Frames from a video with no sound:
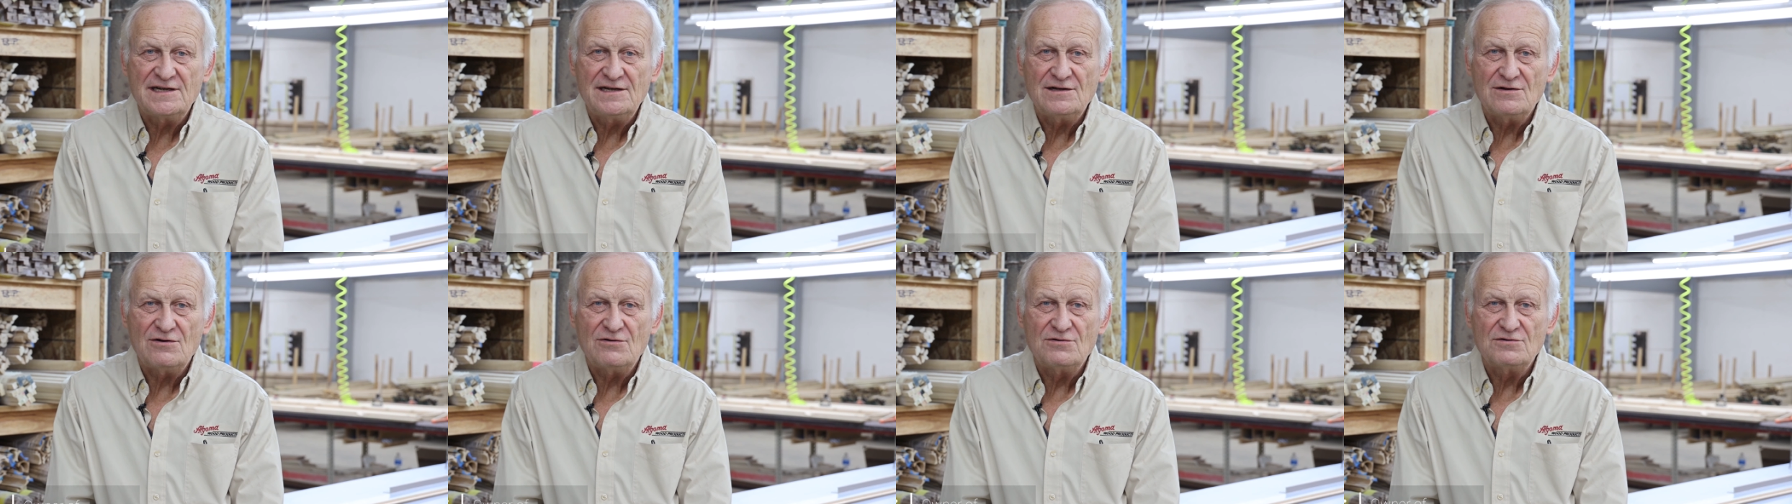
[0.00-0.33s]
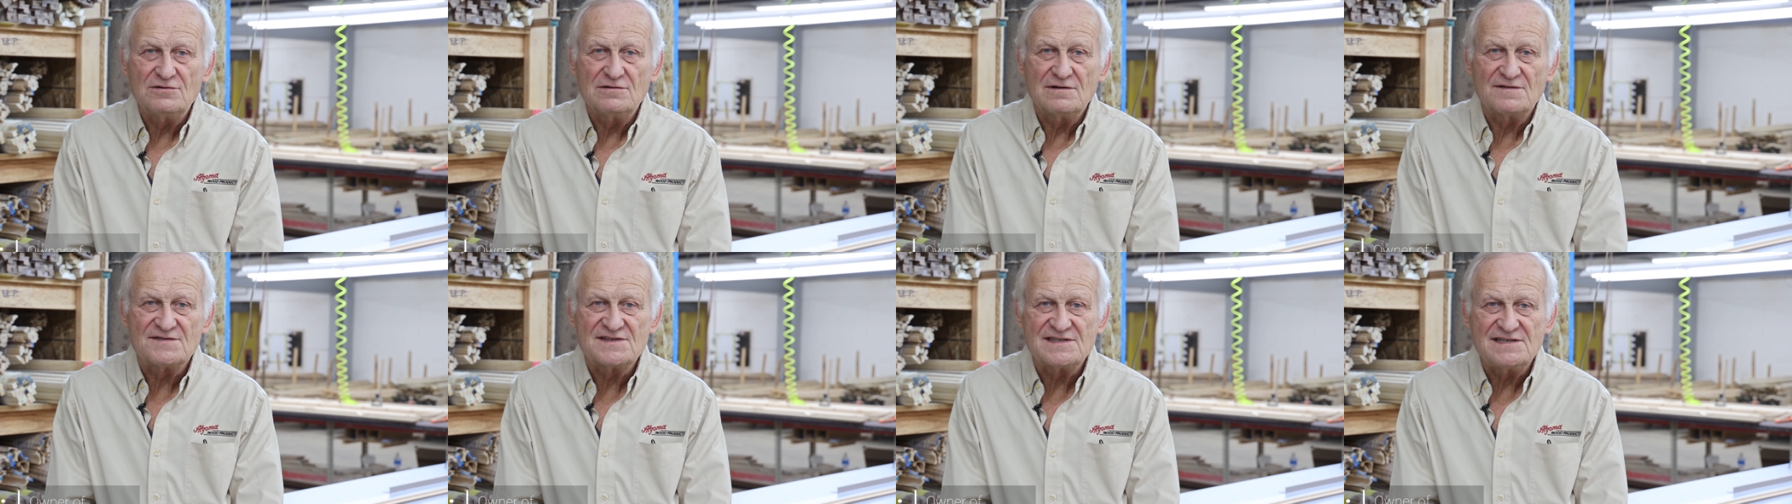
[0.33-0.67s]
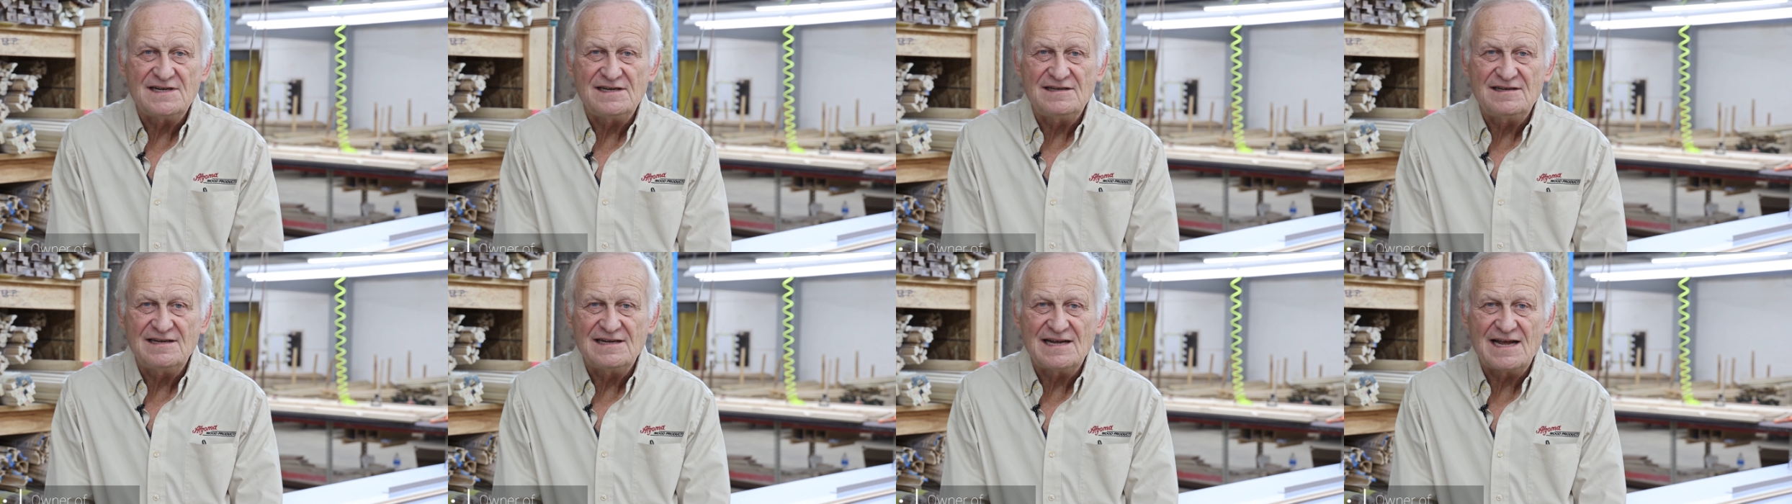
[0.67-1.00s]
owner of
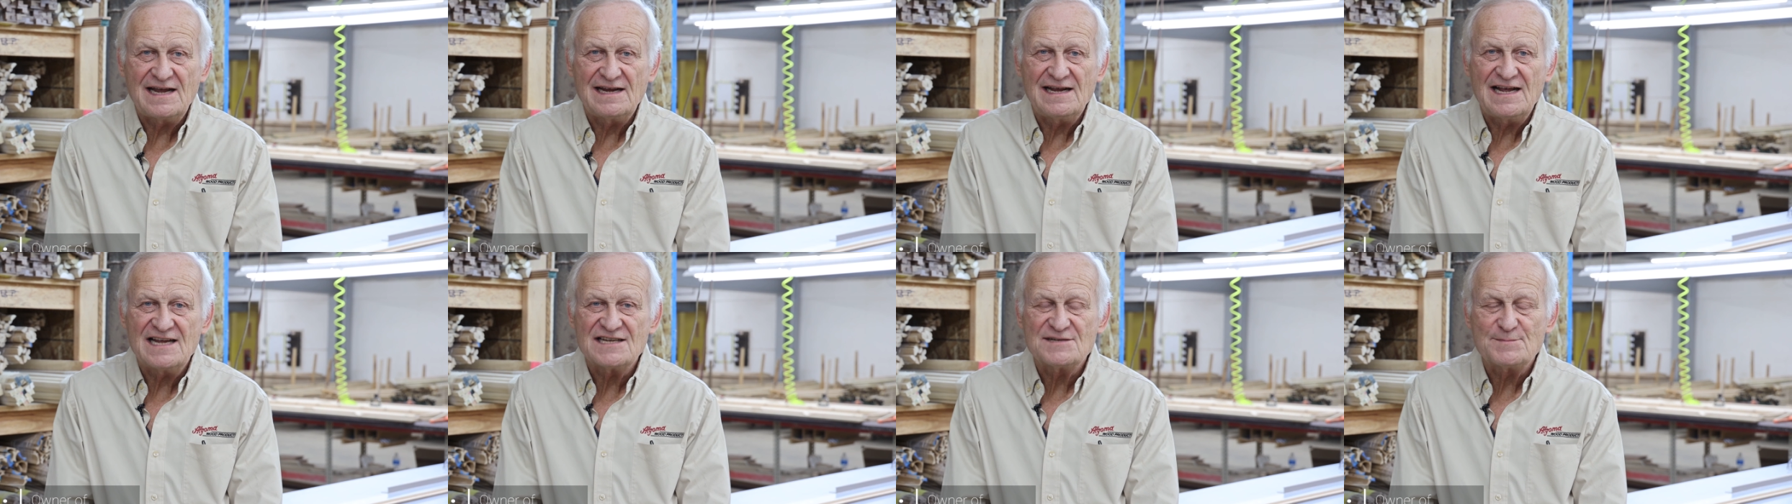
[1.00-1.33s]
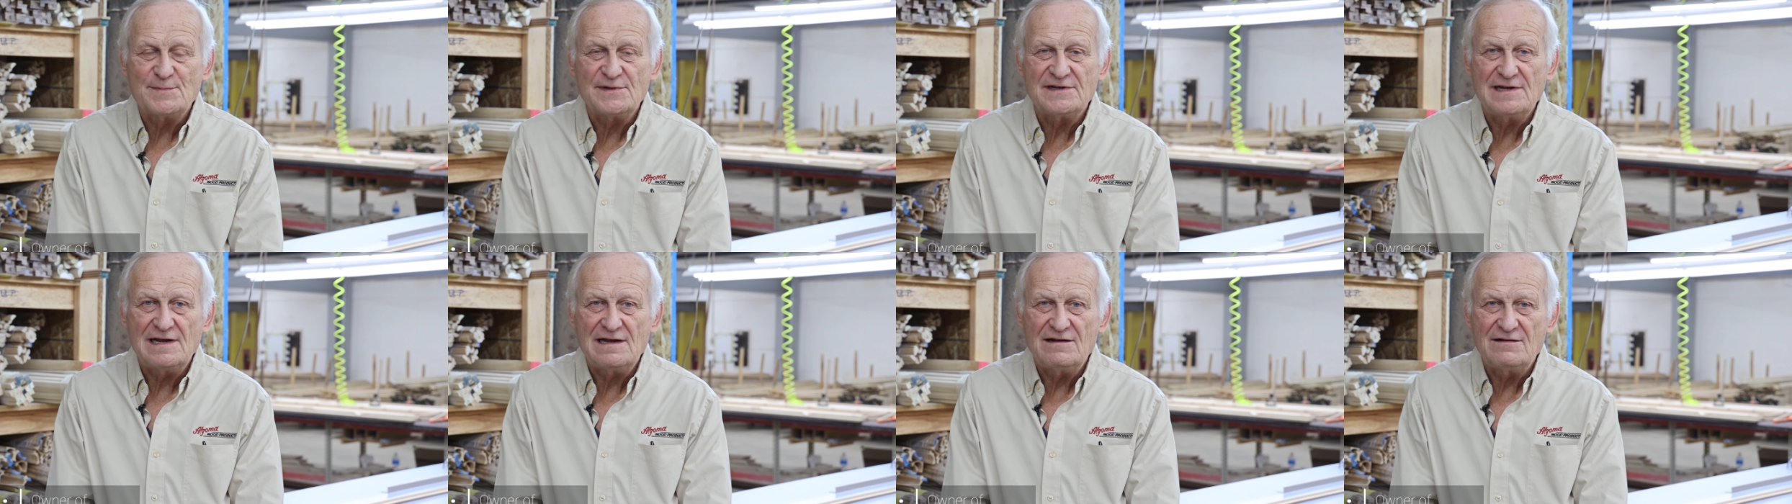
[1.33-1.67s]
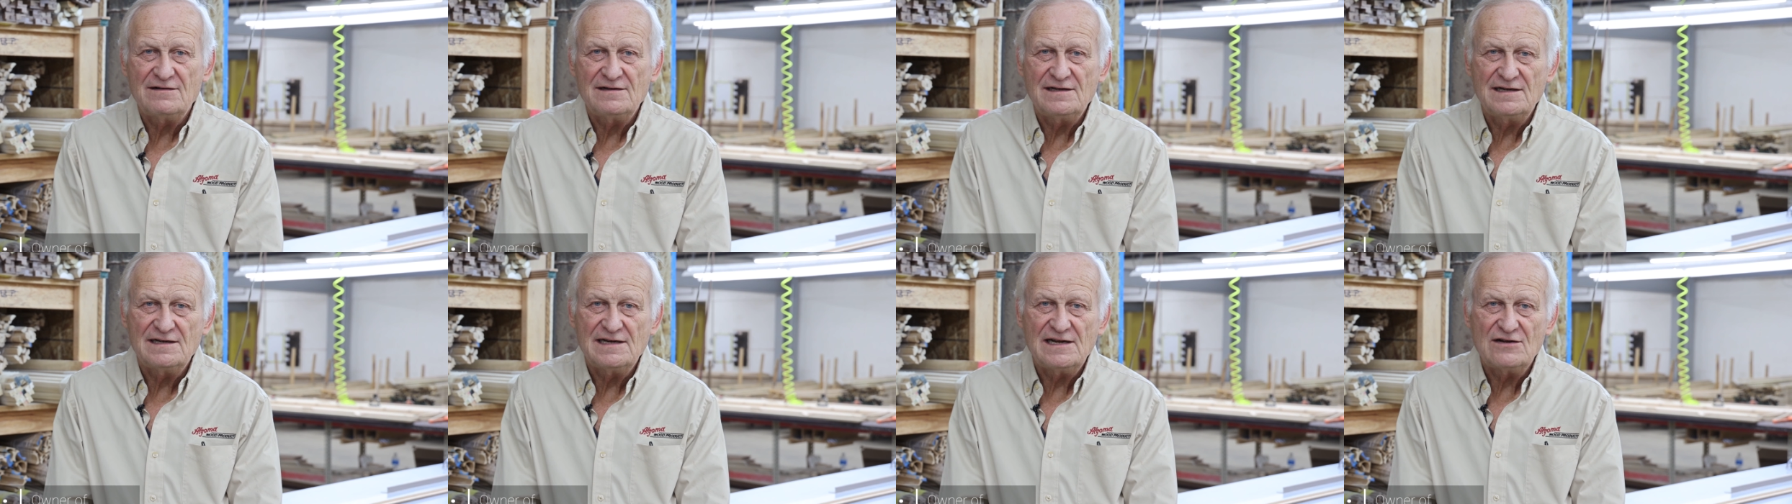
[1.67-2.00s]
CTI Hospitality
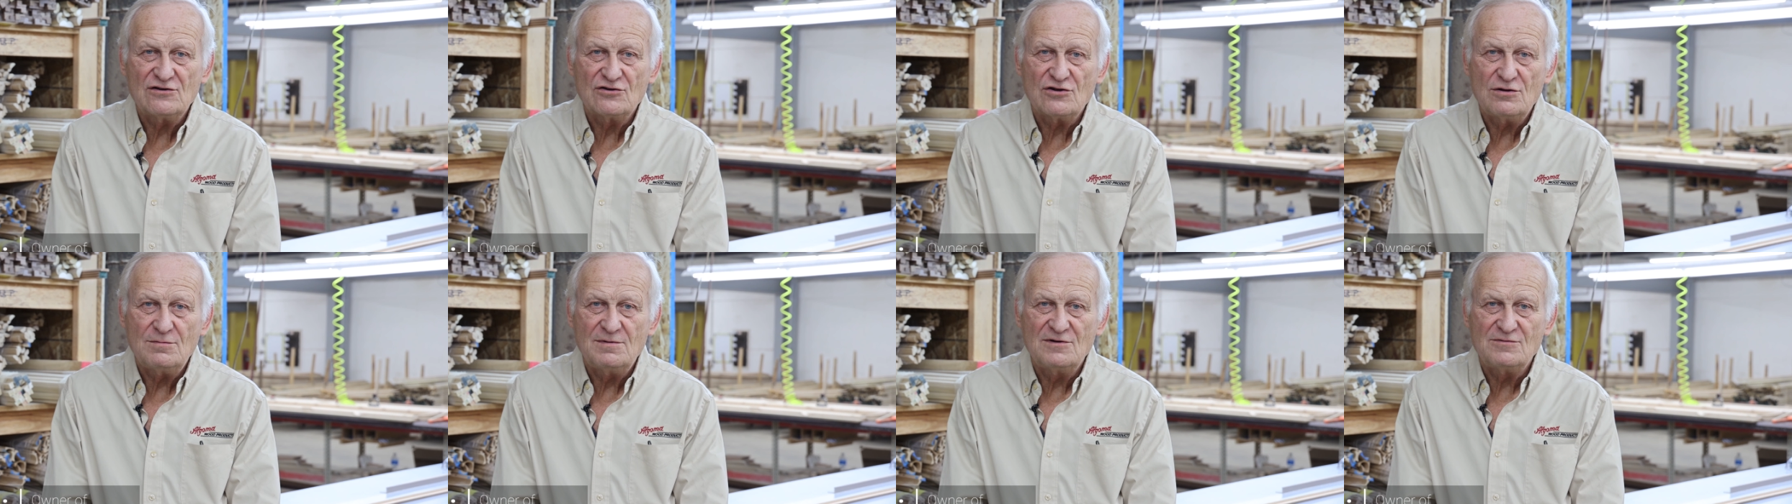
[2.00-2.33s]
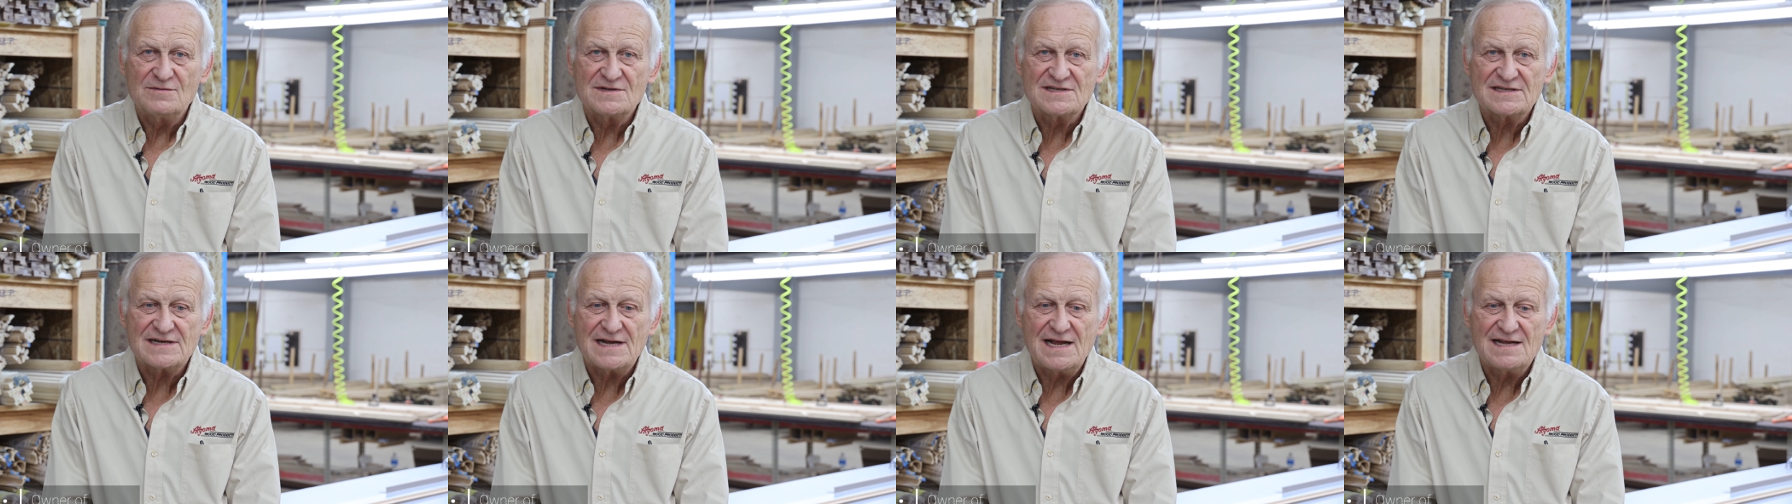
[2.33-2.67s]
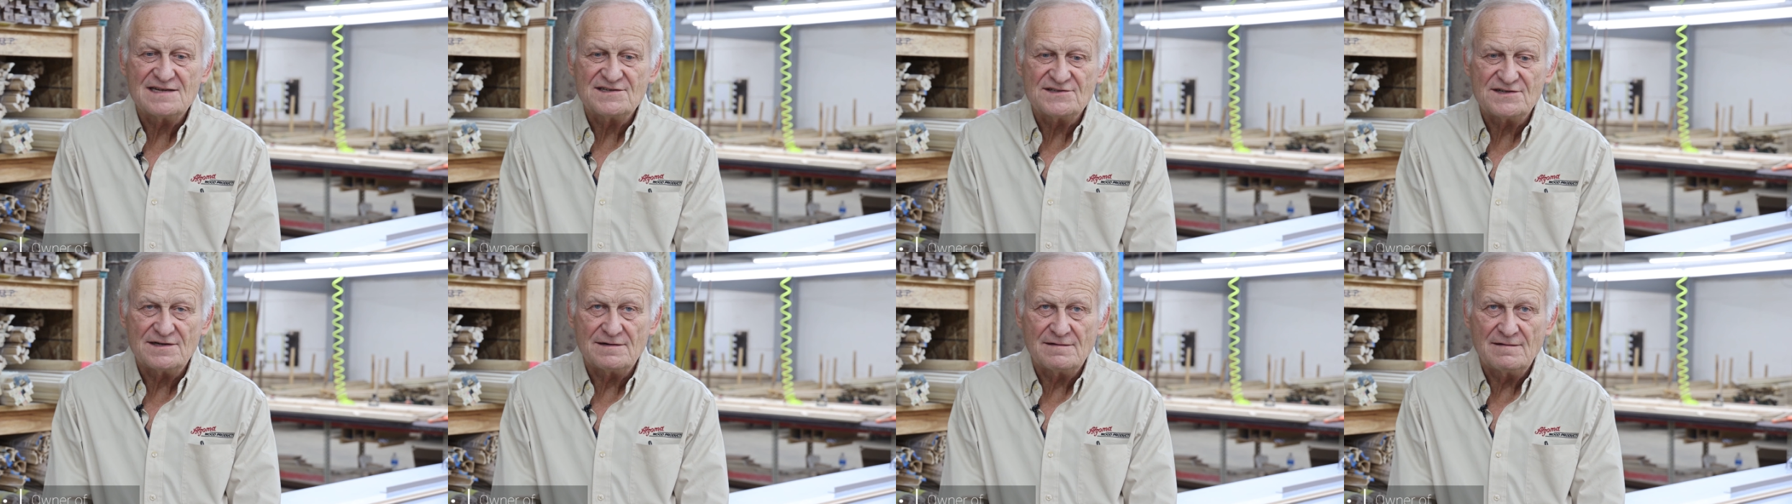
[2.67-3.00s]
in Algoma, Wisconsin.